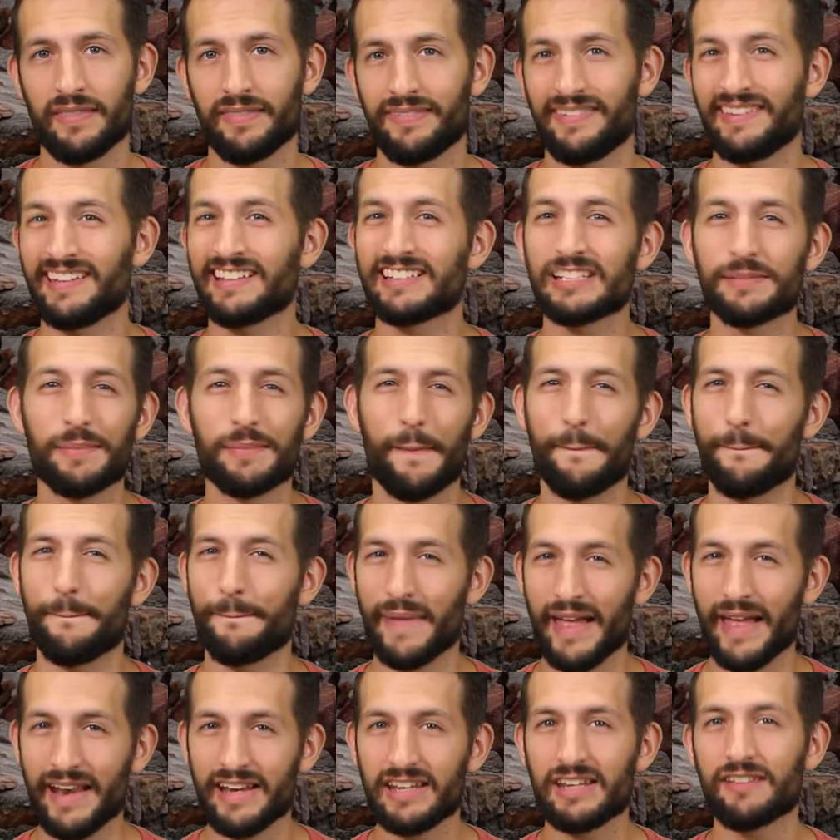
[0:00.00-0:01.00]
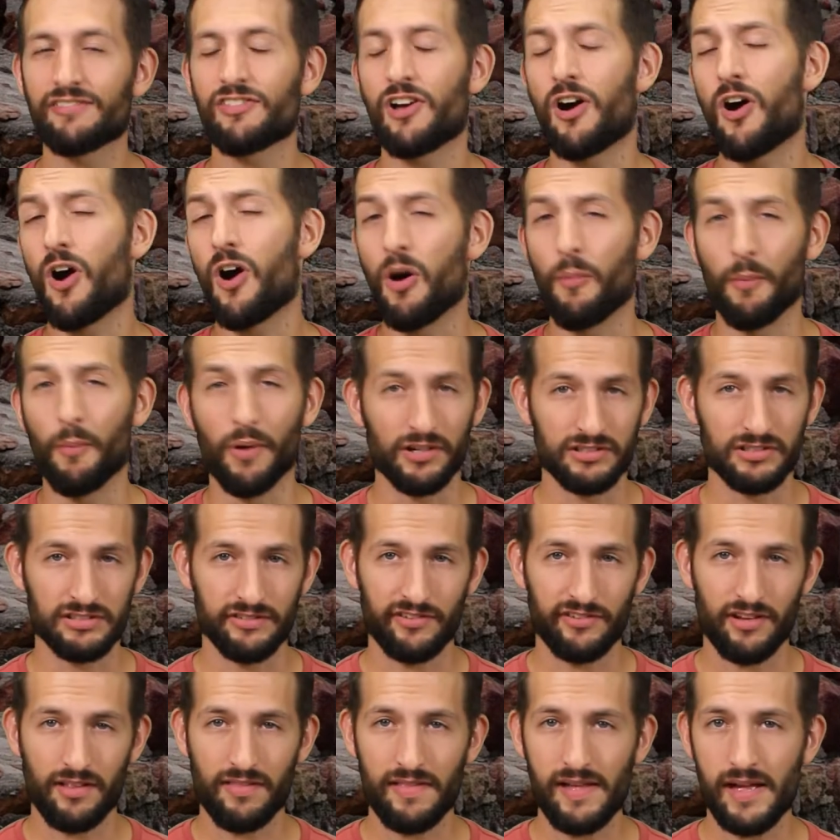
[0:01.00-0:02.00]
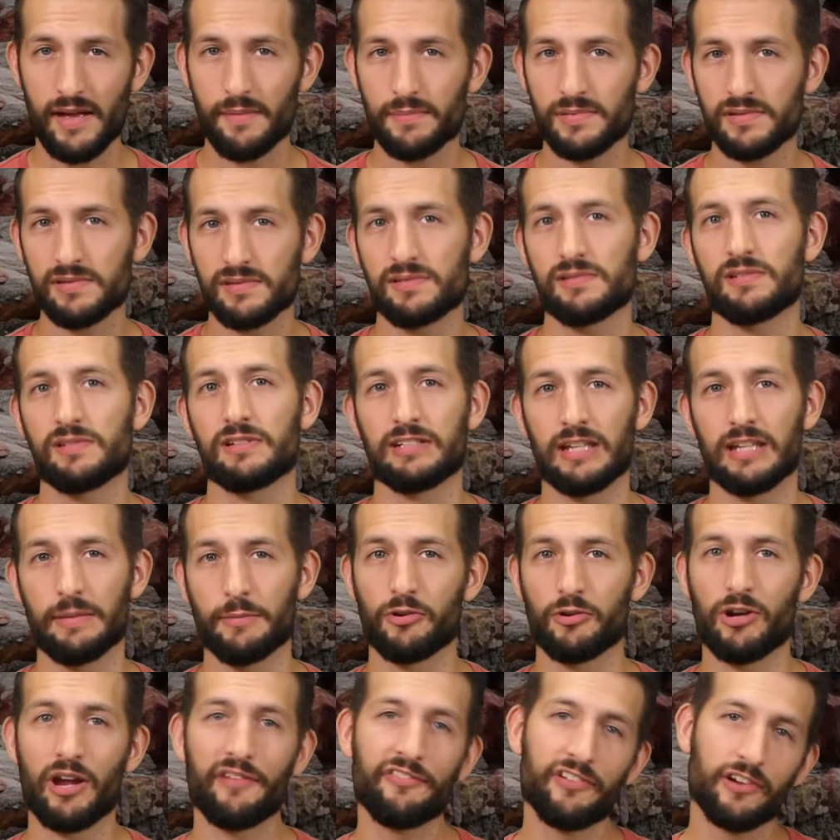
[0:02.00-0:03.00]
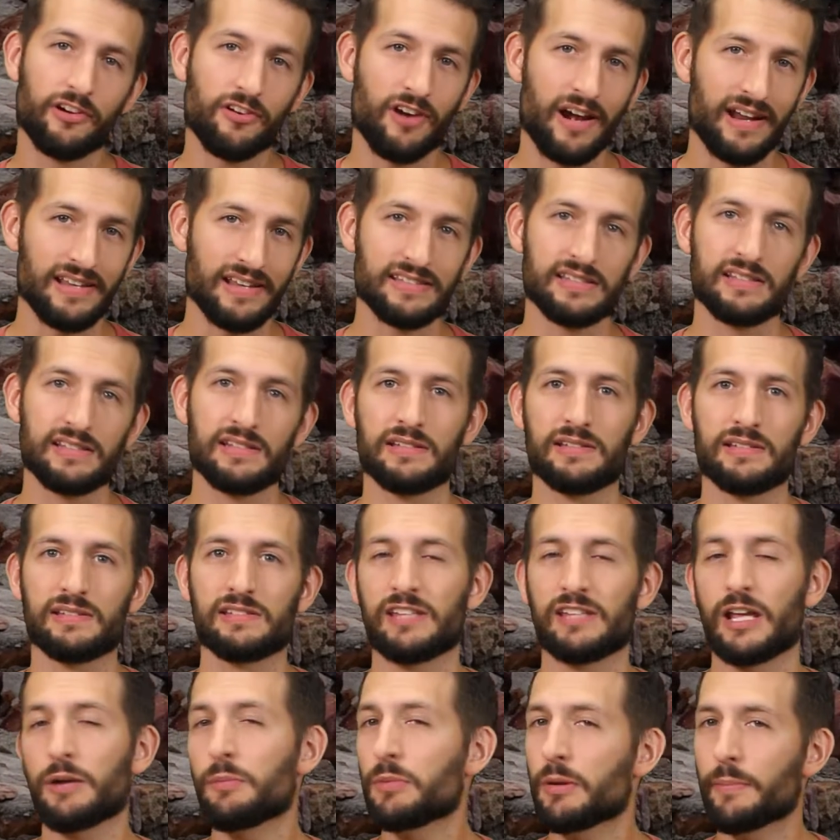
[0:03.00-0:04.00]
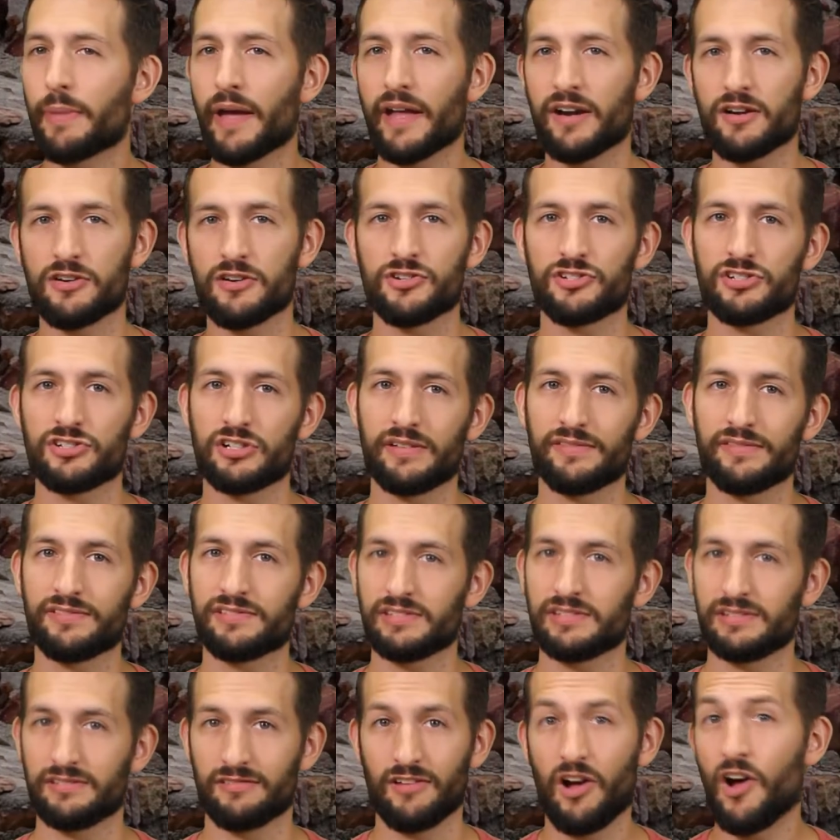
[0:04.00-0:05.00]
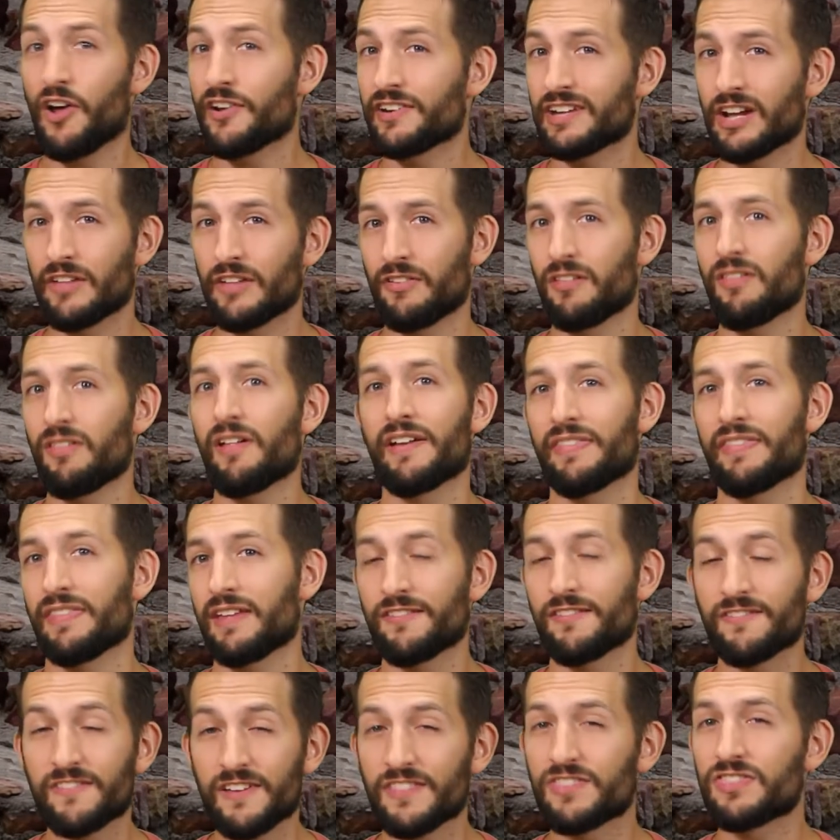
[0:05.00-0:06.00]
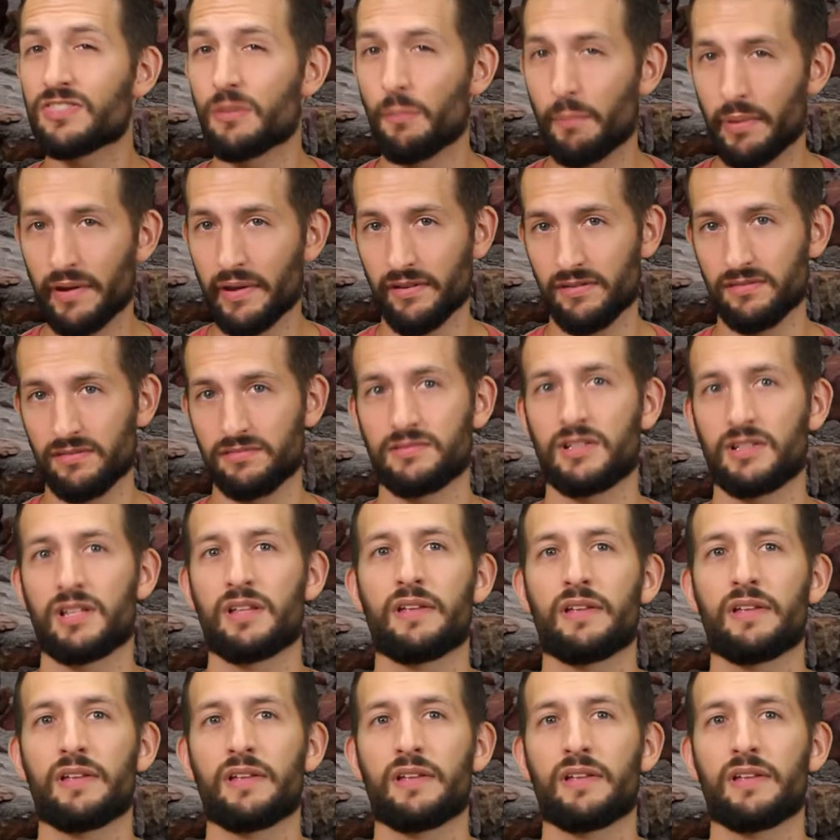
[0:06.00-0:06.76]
They exhibit many of the hallmarks of collapse: demographic crises, settlement pattern shifts, and on down the line. They fit the bill.